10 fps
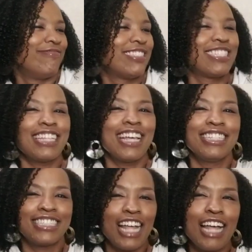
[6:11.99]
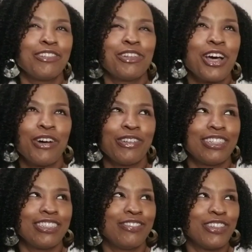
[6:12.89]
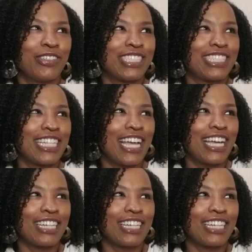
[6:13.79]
Suds. I don't know. I don't even know what to say.